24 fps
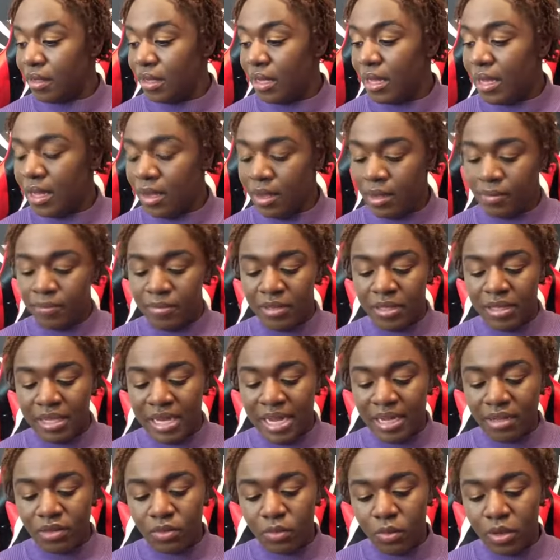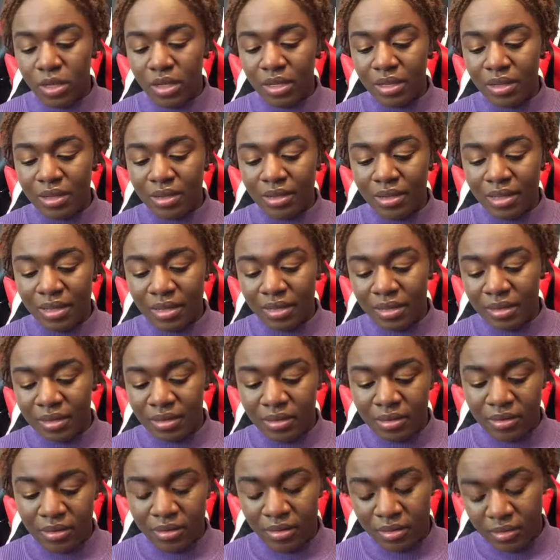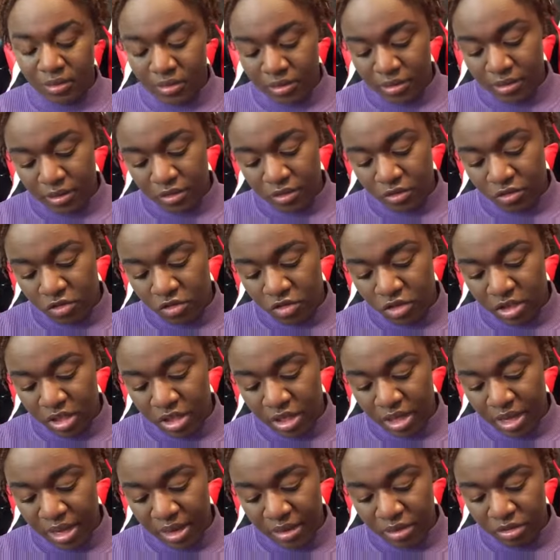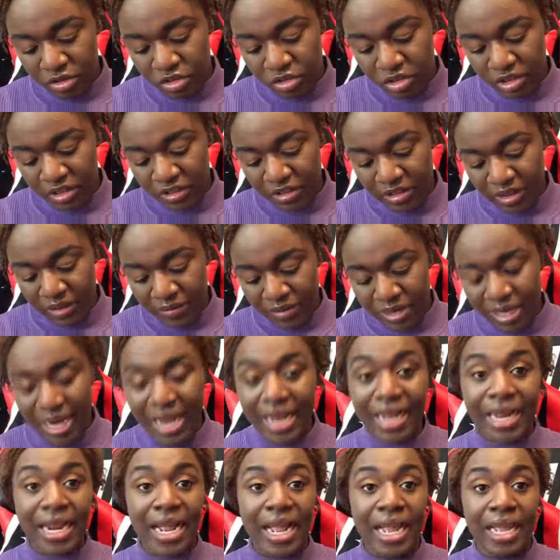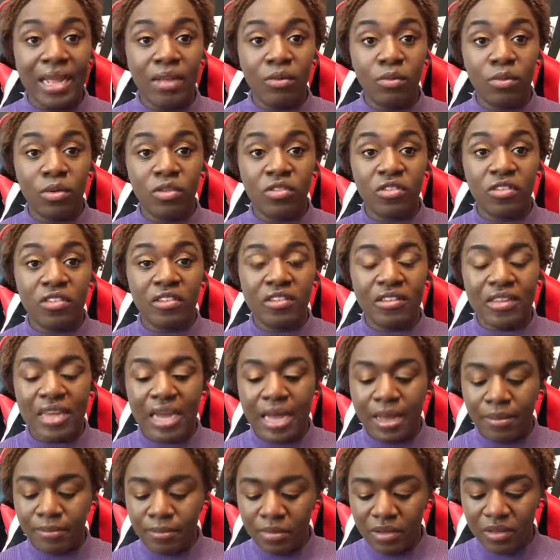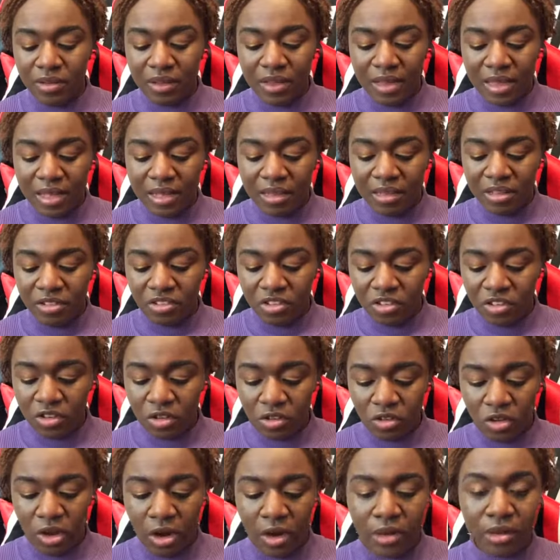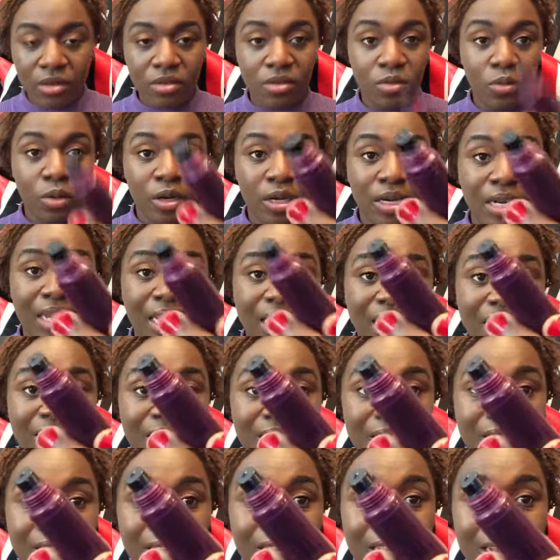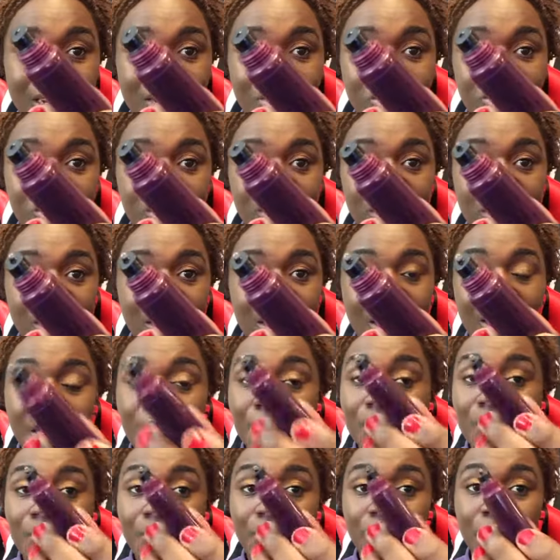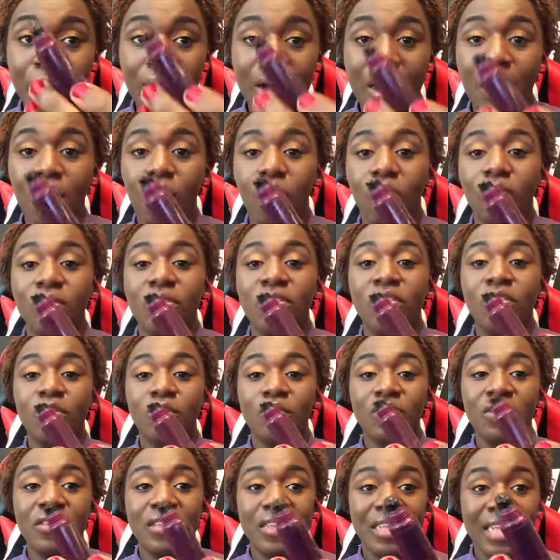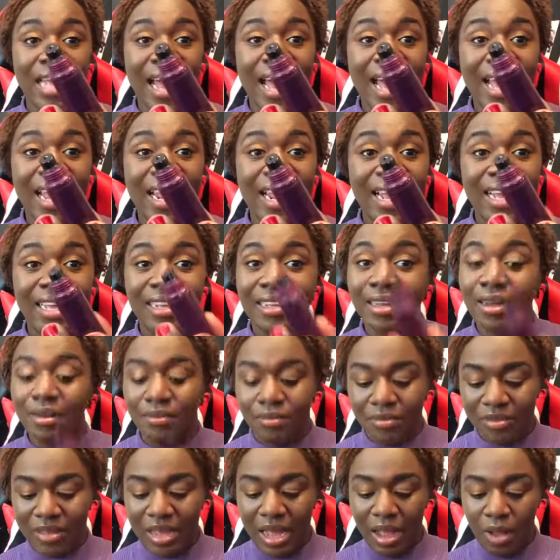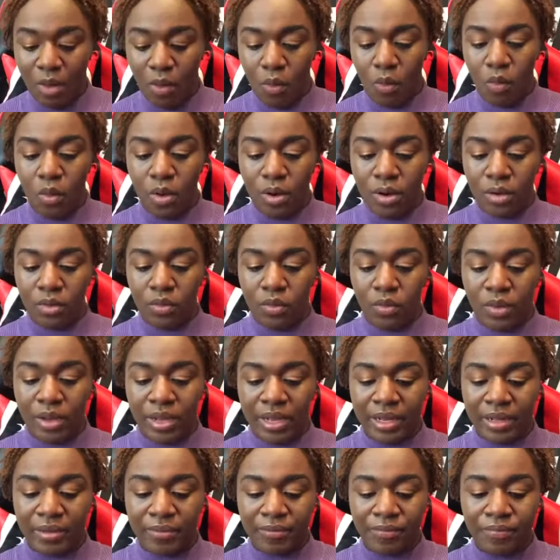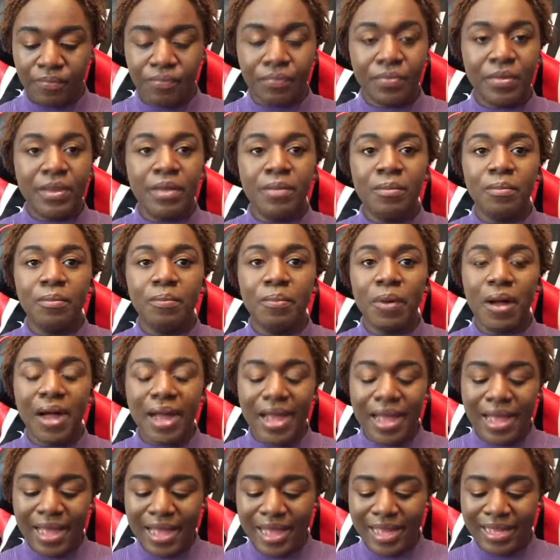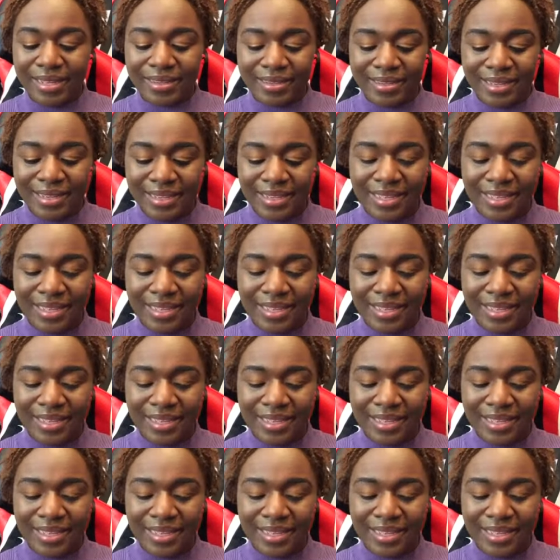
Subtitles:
The next one is GLG 798, which is Tempt. This is the darkest one in the collection, but do you see that? It comes out real quick, but